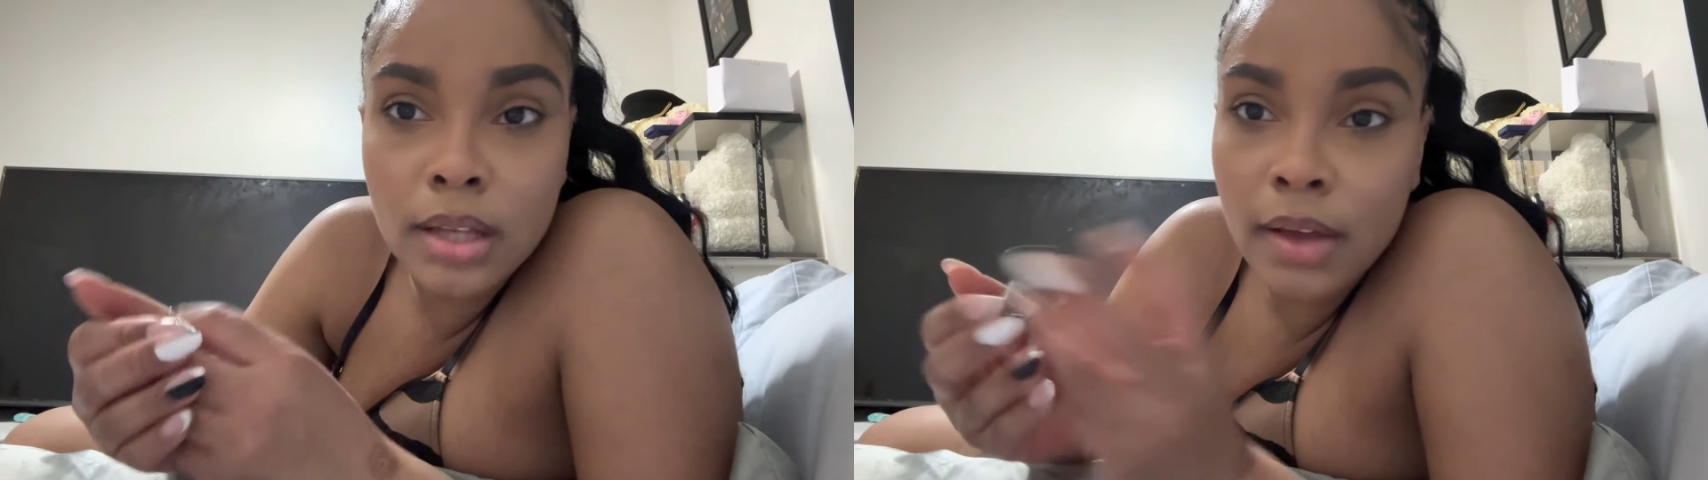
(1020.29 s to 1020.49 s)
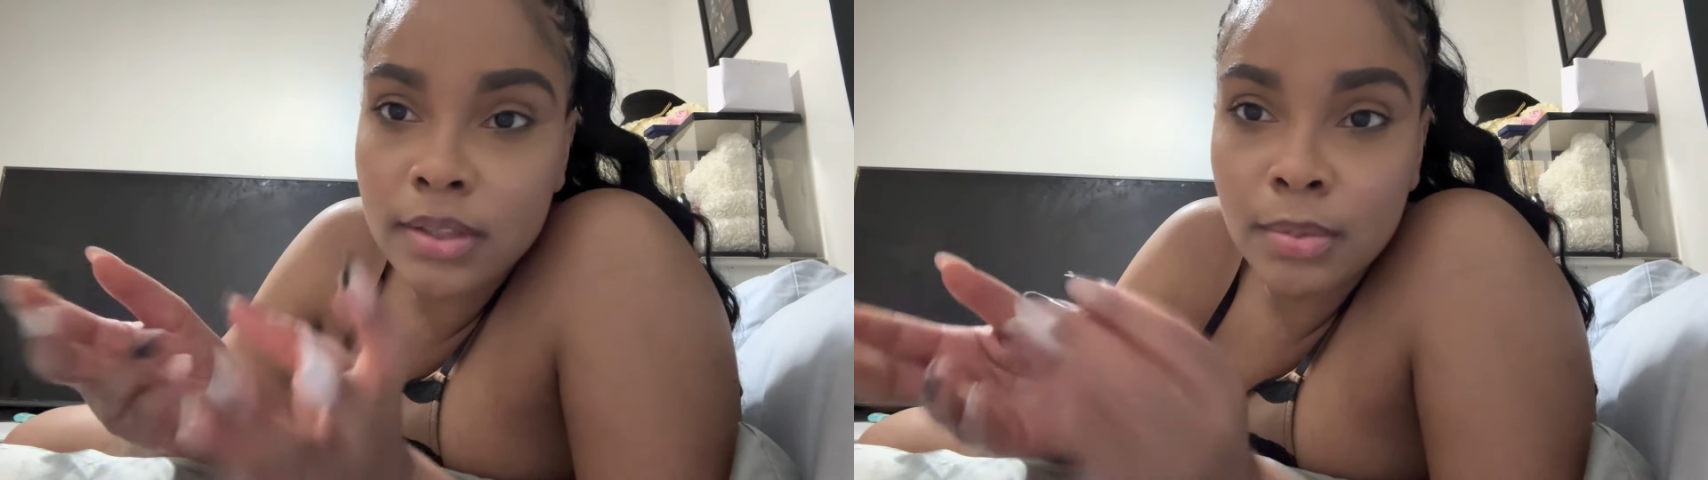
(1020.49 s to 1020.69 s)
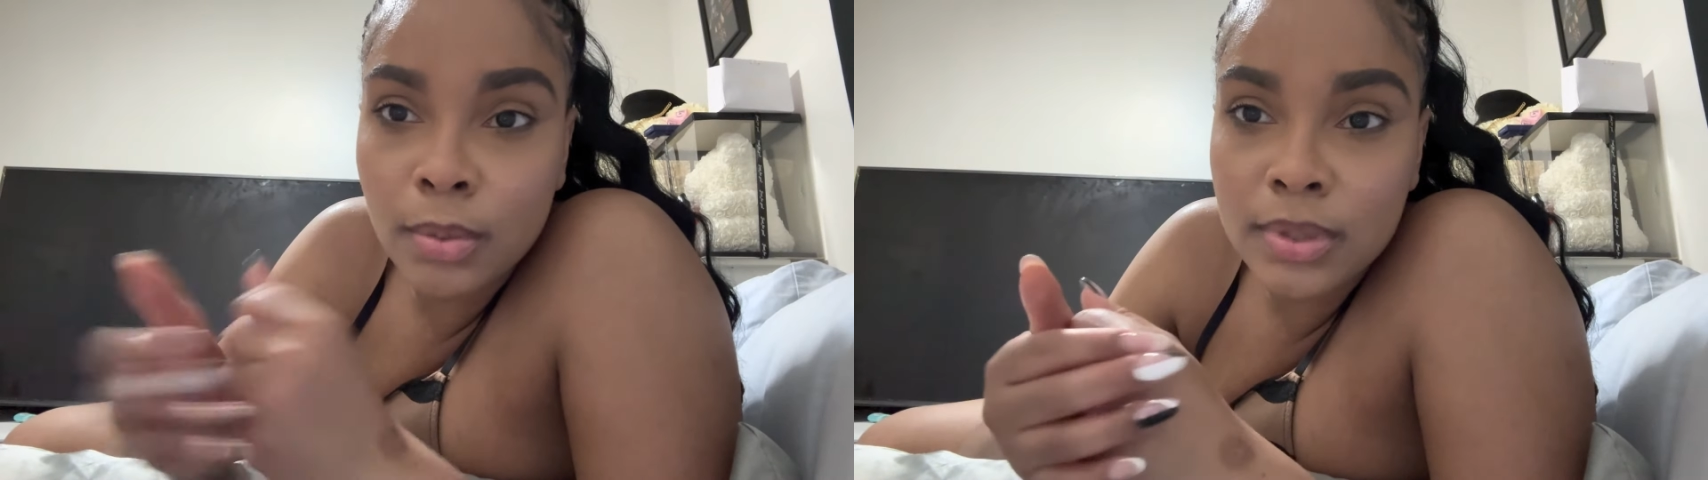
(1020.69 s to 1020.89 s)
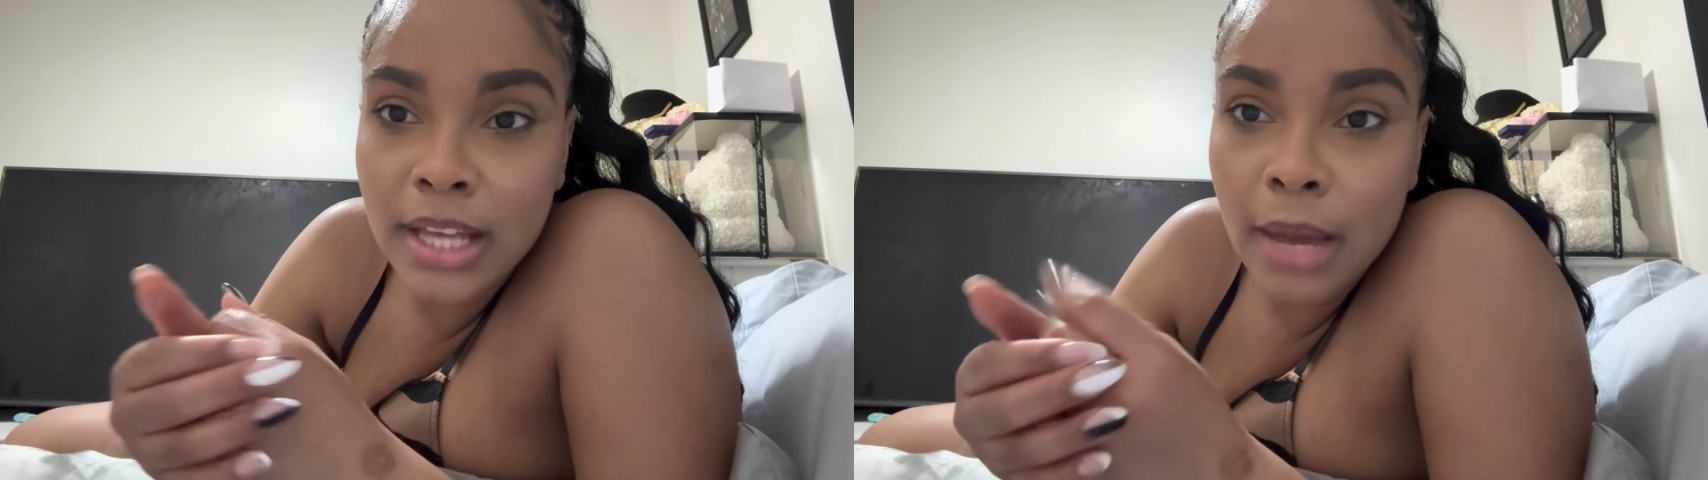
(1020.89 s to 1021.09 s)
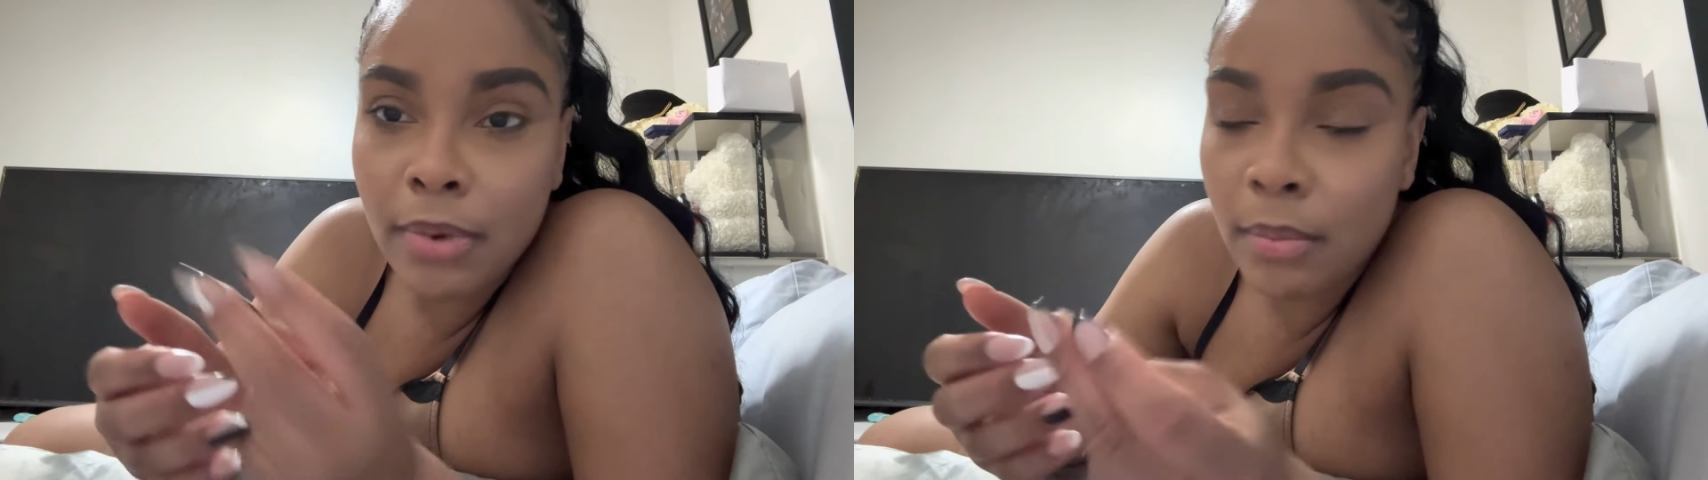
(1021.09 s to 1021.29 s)
if something was to
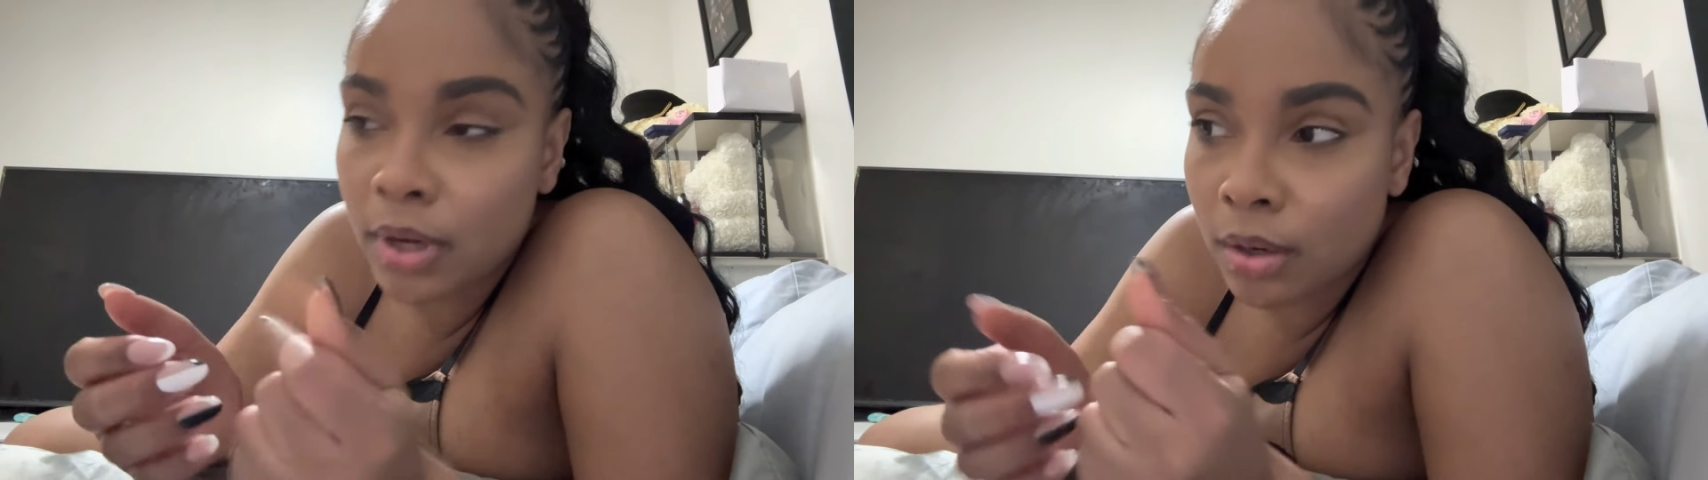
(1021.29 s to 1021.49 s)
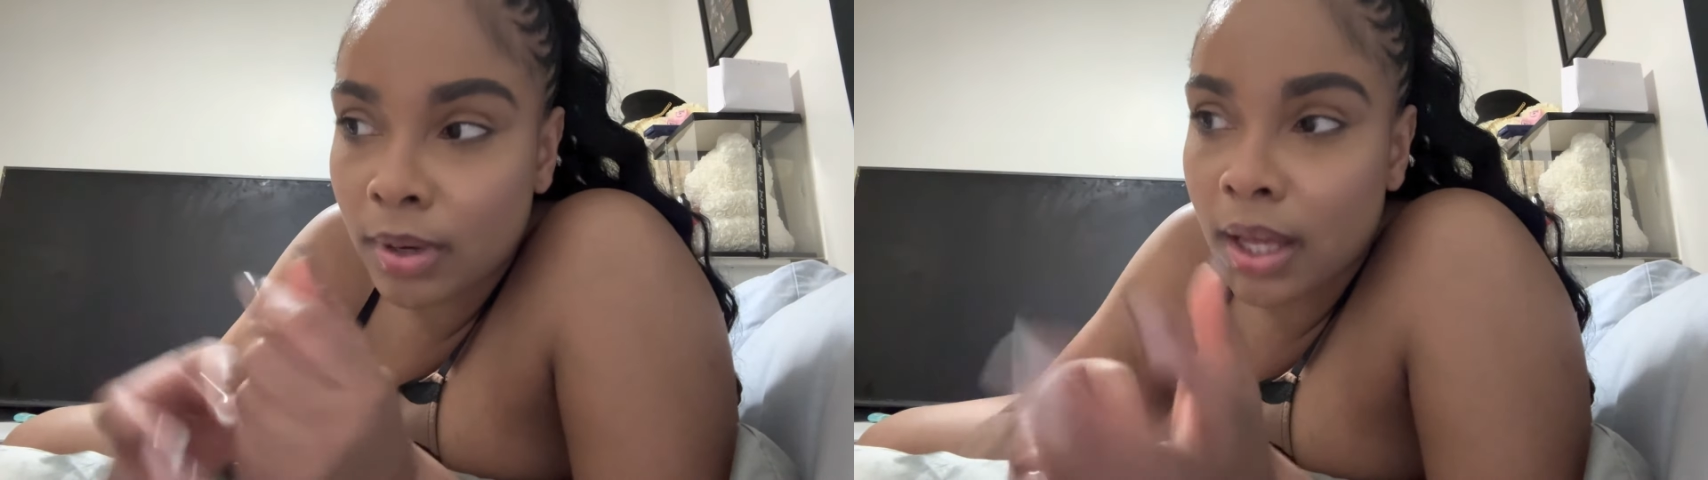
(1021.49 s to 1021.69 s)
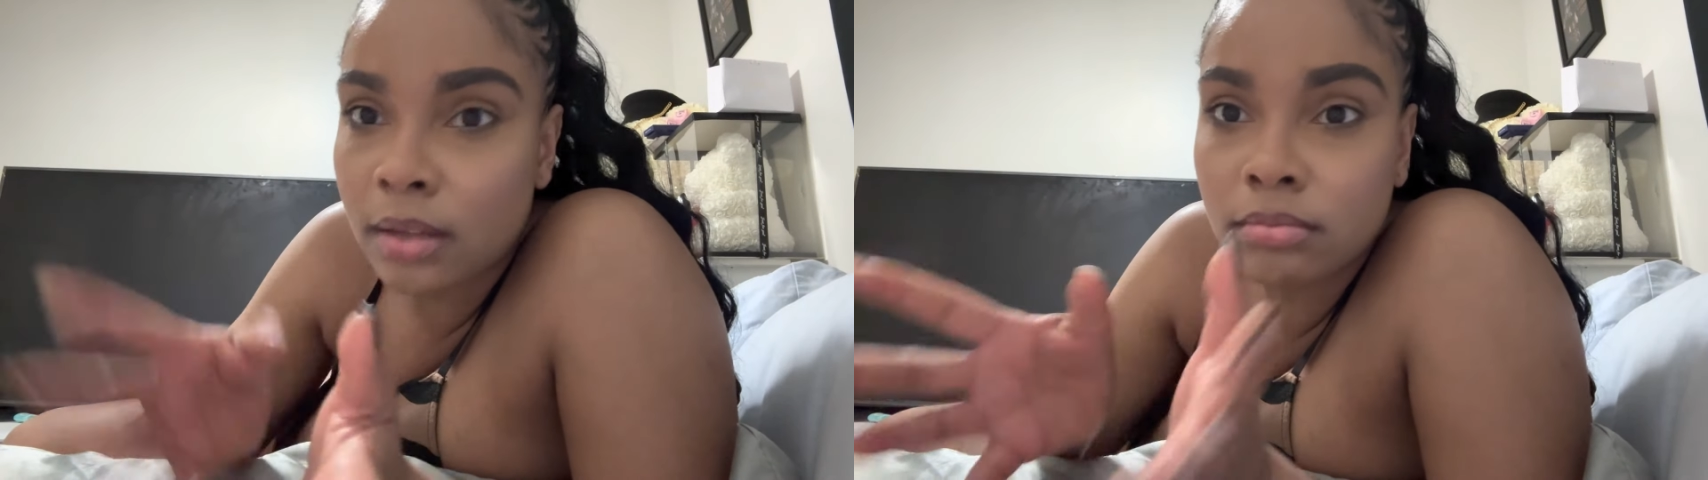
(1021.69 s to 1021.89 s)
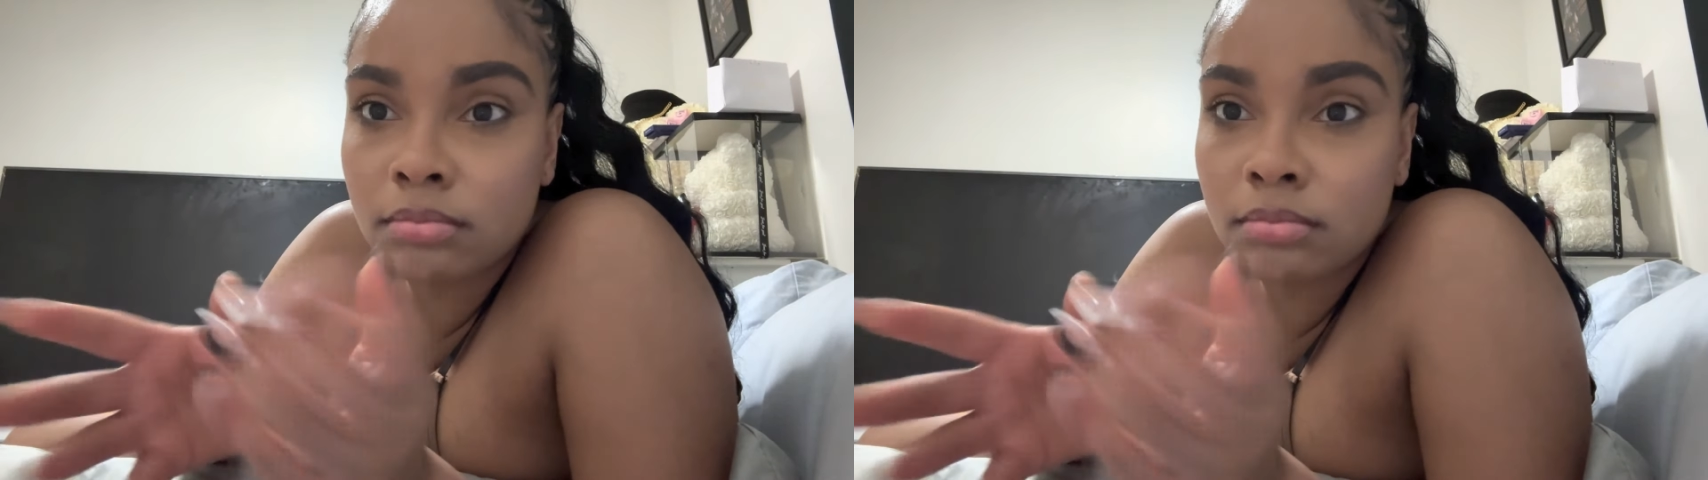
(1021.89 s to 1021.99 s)
happen, I'm alert, like